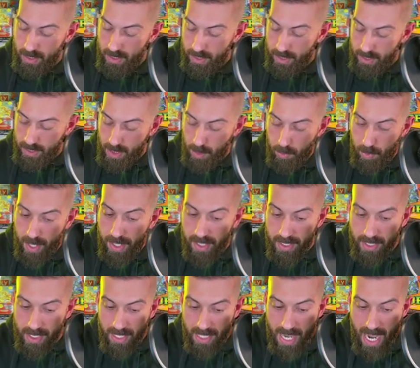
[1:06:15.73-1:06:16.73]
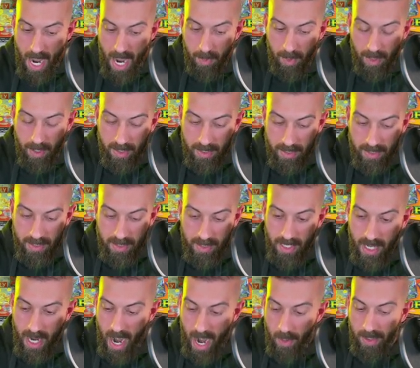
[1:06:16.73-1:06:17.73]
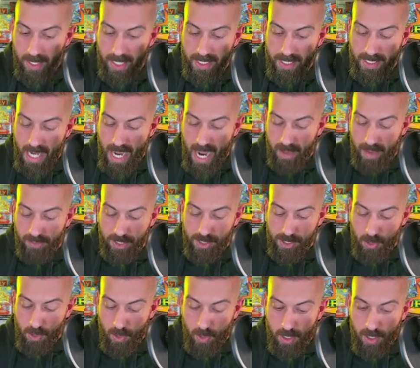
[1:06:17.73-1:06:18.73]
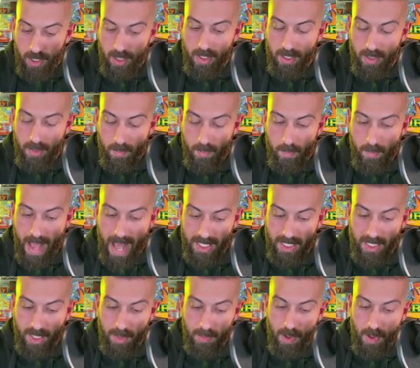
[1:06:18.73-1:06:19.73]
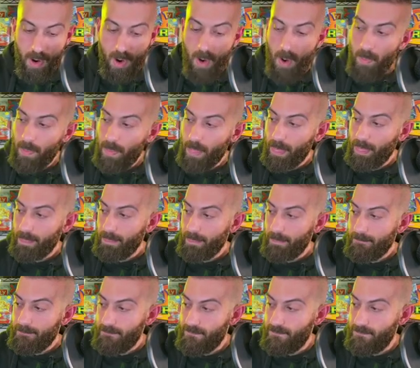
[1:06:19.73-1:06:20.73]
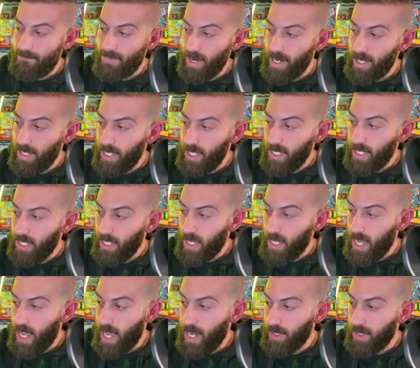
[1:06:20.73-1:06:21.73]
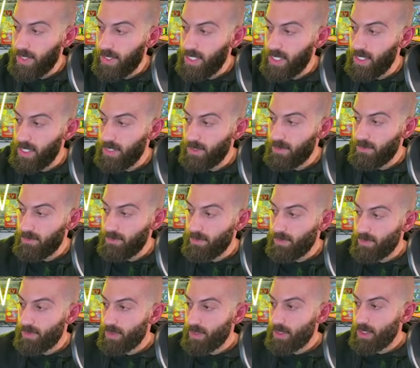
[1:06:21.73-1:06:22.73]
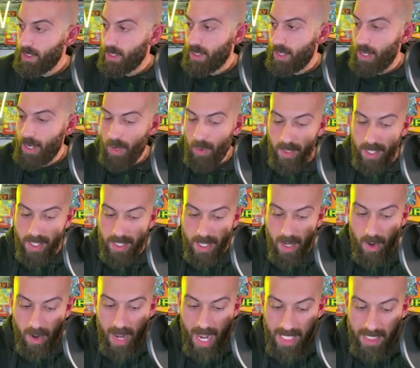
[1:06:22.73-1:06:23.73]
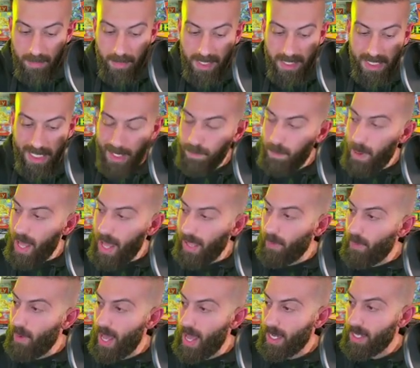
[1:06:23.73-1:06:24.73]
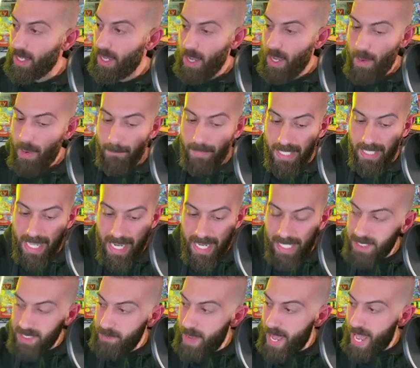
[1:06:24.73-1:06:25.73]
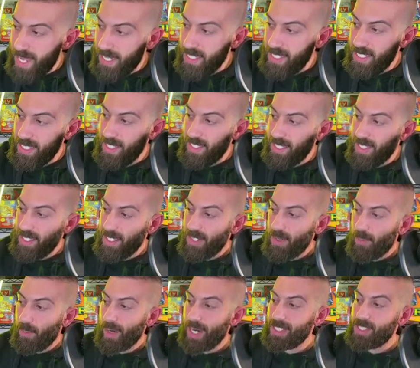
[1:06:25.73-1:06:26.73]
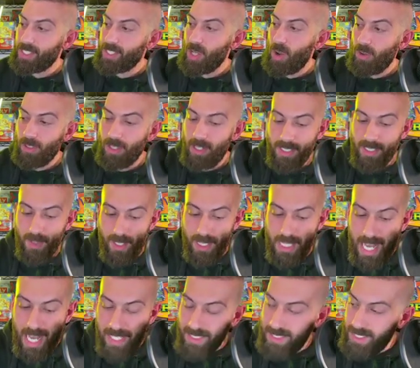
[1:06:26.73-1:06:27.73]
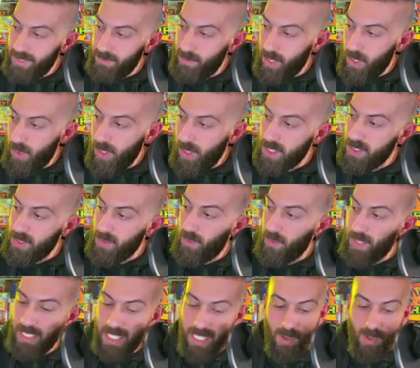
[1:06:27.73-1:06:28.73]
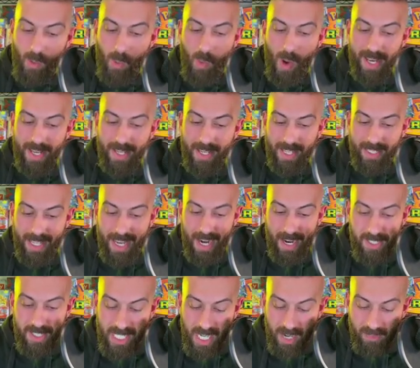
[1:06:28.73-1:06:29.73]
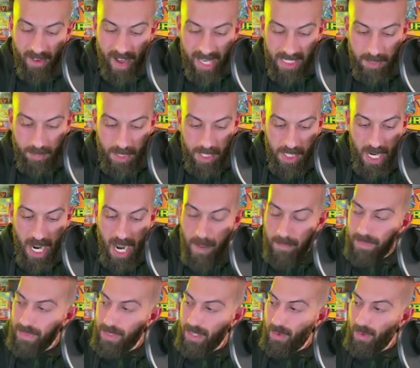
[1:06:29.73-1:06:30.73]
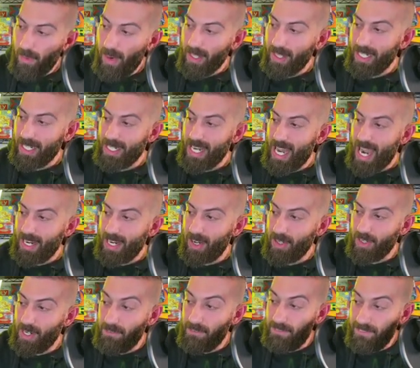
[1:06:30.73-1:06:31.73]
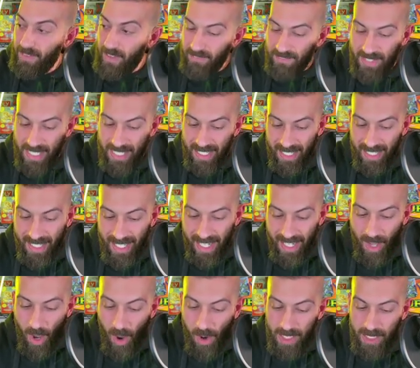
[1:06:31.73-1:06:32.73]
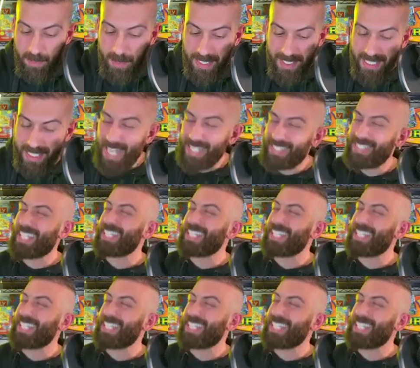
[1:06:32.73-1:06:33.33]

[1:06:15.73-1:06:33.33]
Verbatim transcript: Sabrina's Kadabra, Erica's Ivysaur, Master Ball, Fighting Energy. Here we go, guys. Misty's Poliwag, Blaine's Mankey. We're getting so close to a thousand viewers. We didn't quite get there. Giovanni's Machop. We're at like 950. Koga's Pidgey, guys.